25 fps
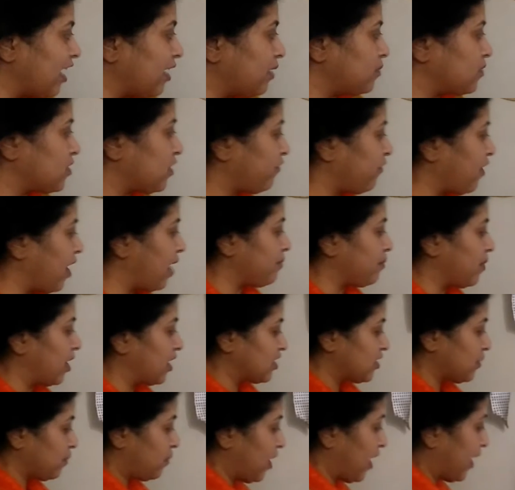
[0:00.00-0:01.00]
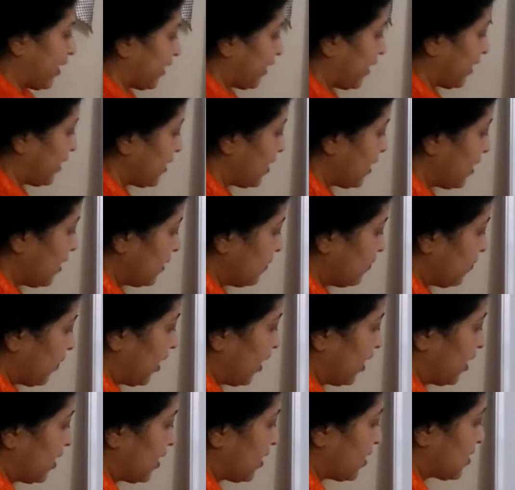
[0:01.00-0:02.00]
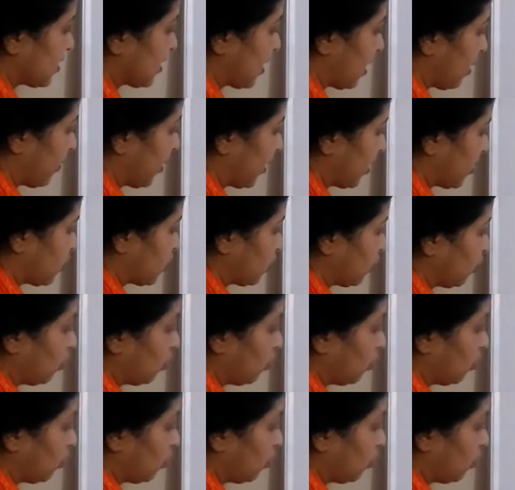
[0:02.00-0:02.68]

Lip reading: times if I am multiplying it, it is coming